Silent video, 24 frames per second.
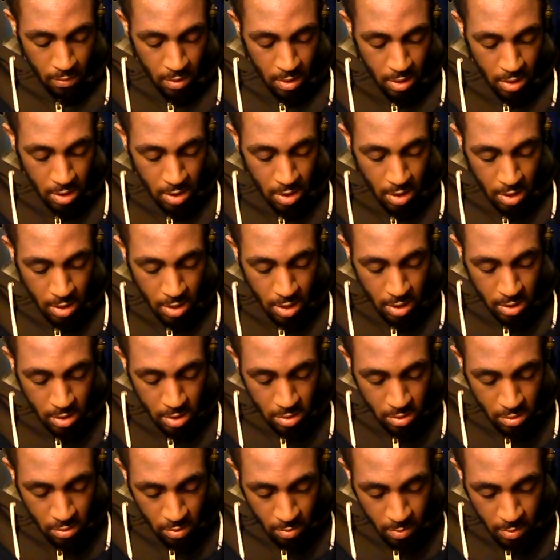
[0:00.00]
really the
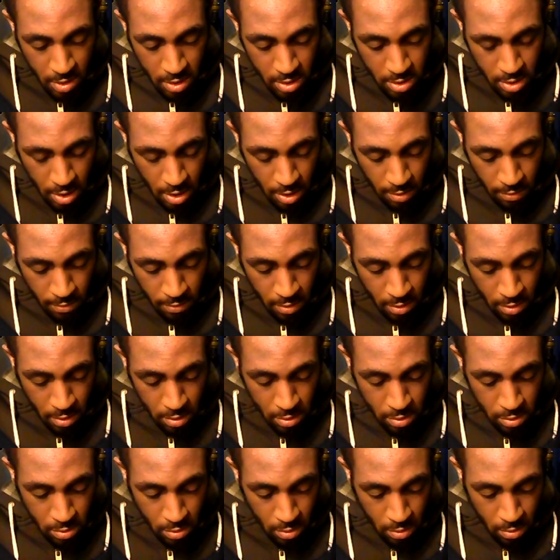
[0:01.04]
elect is gonna be saved.
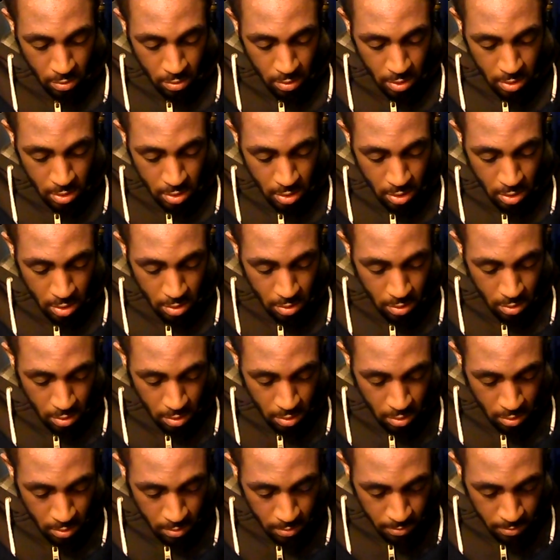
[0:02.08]
So let's get